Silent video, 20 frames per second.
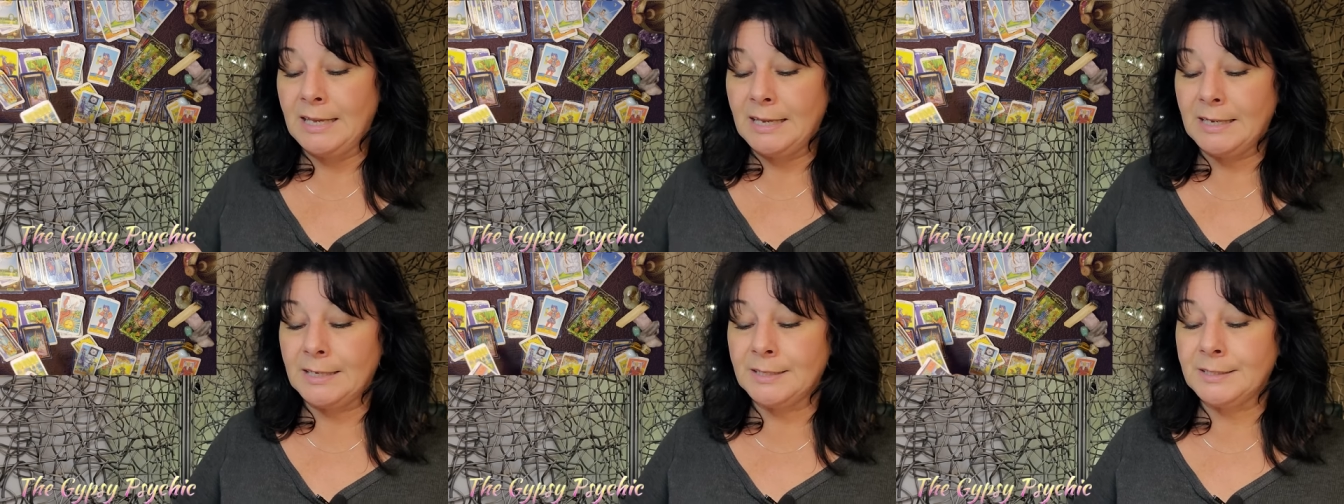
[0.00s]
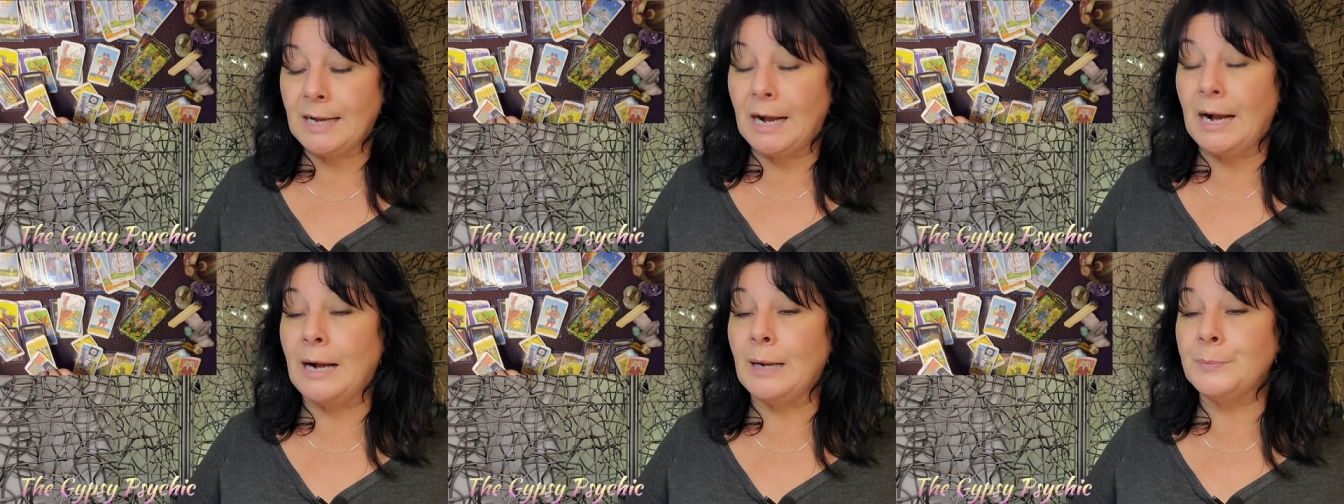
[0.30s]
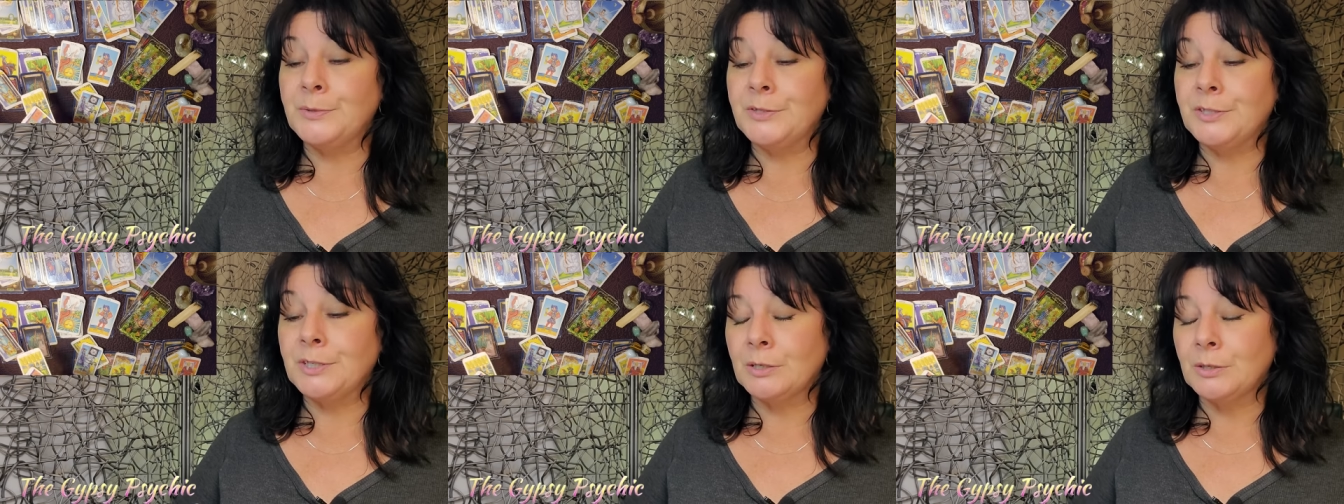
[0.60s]
is
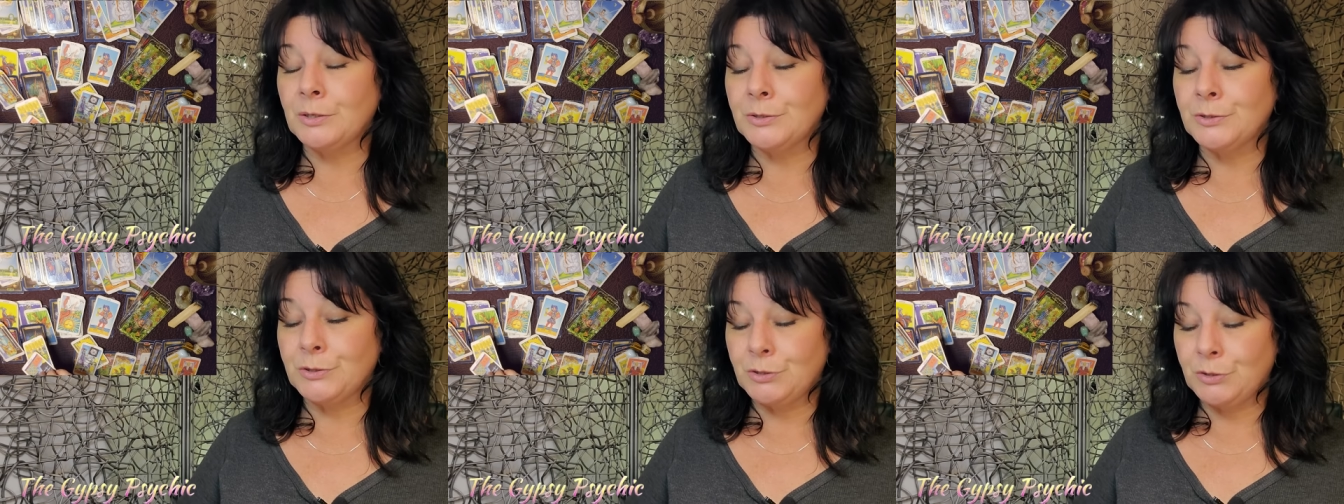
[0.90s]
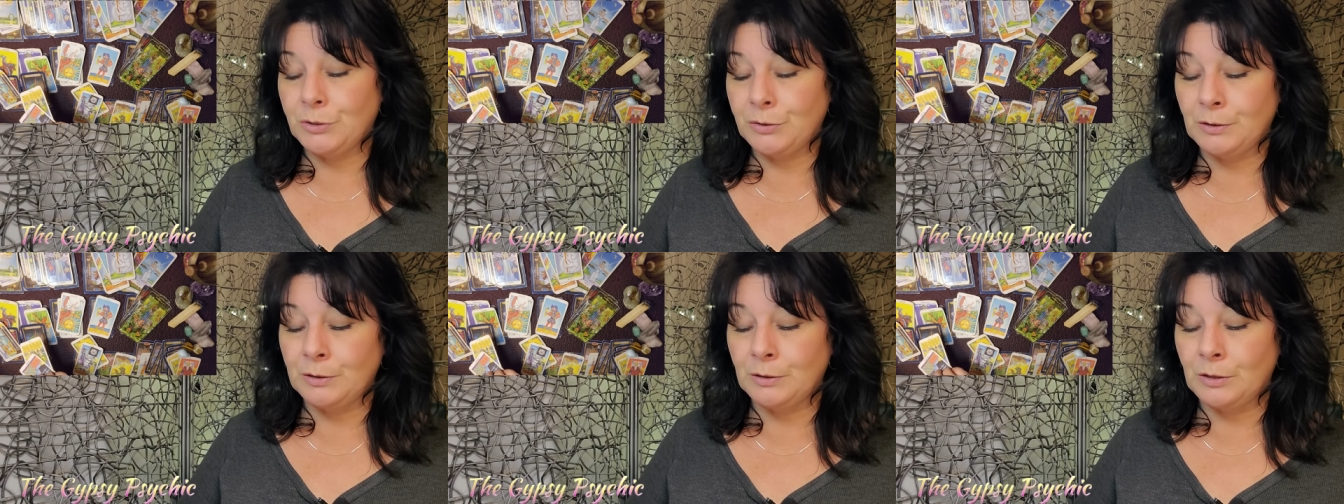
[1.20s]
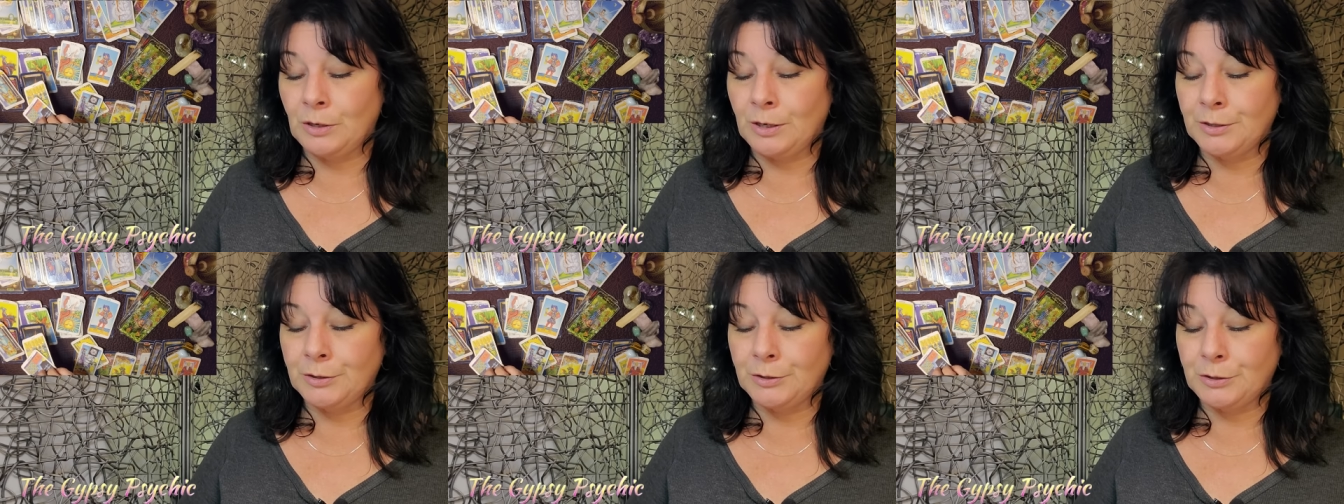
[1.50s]
obstacles to the
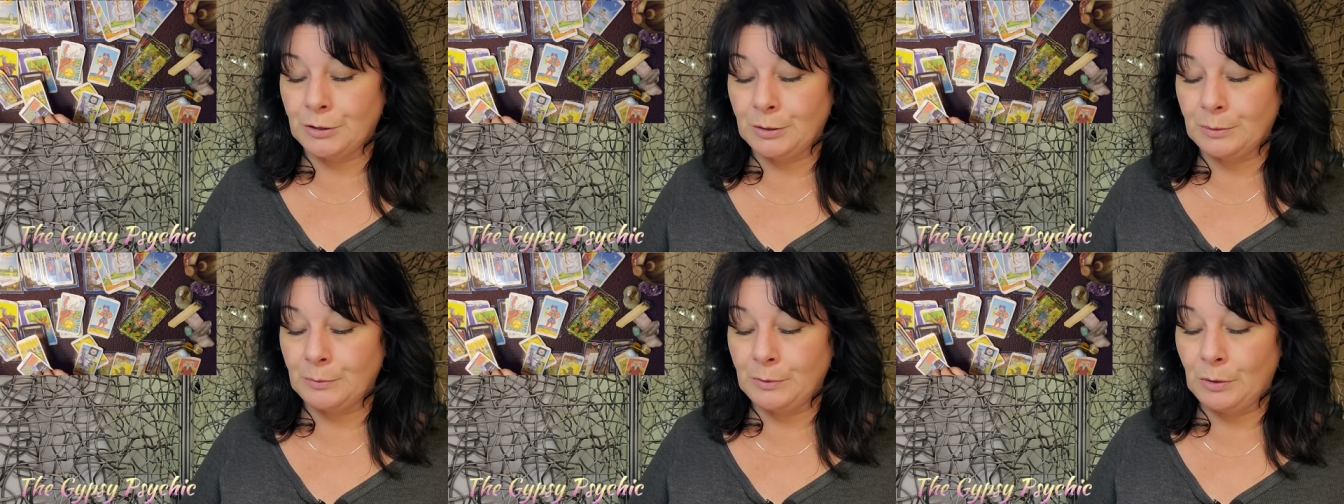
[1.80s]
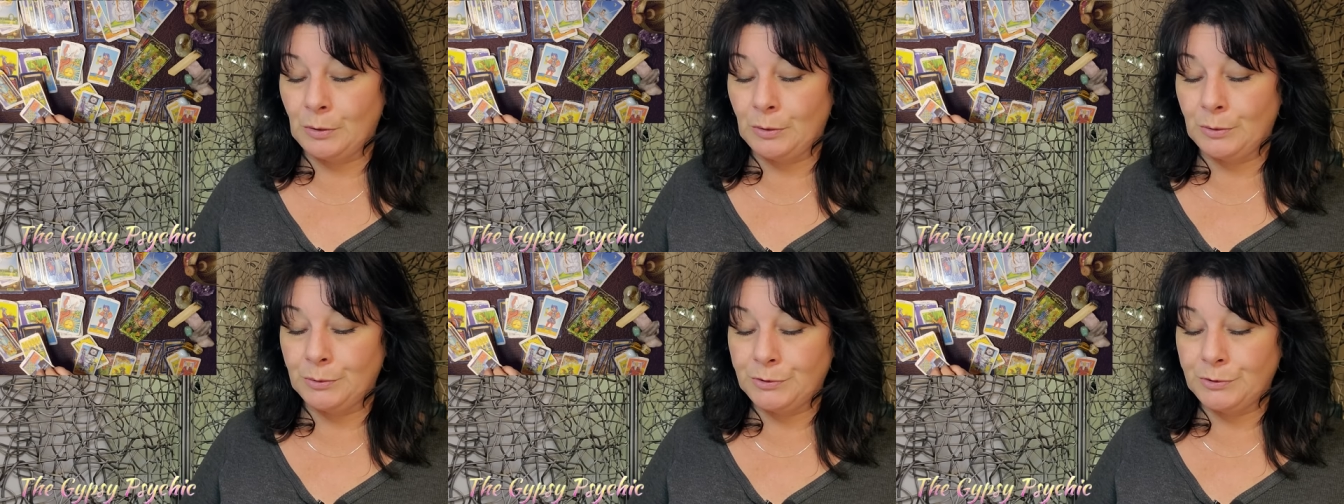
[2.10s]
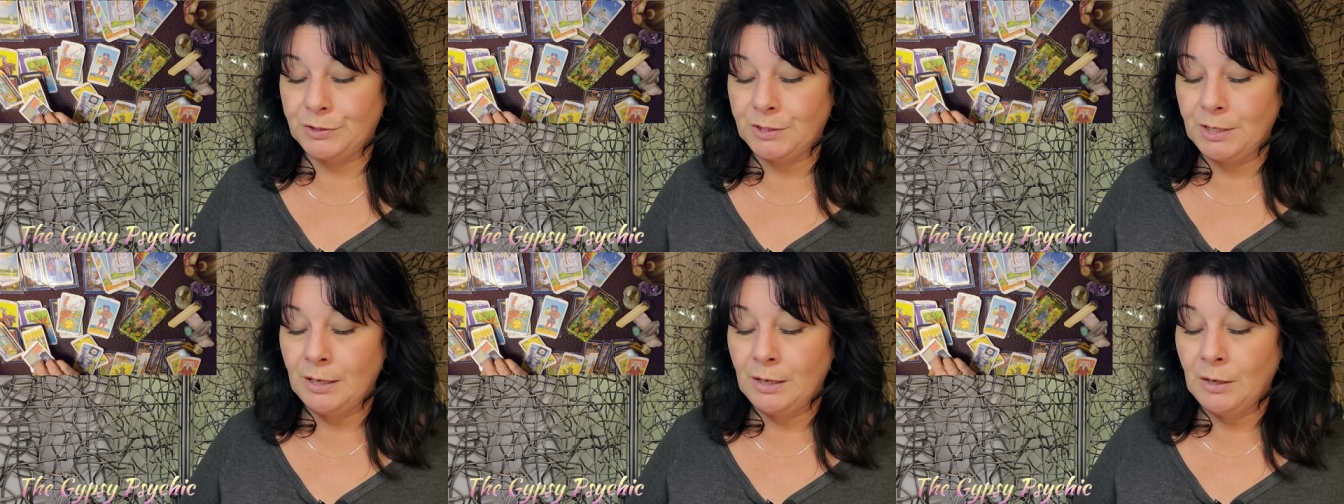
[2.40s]
long-term
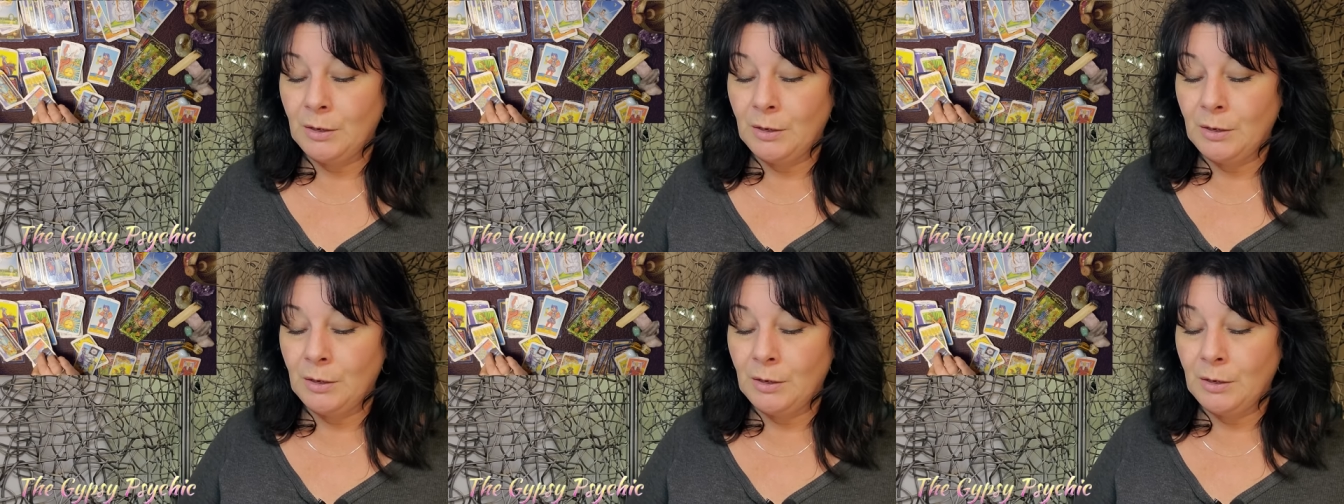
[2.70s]
goals.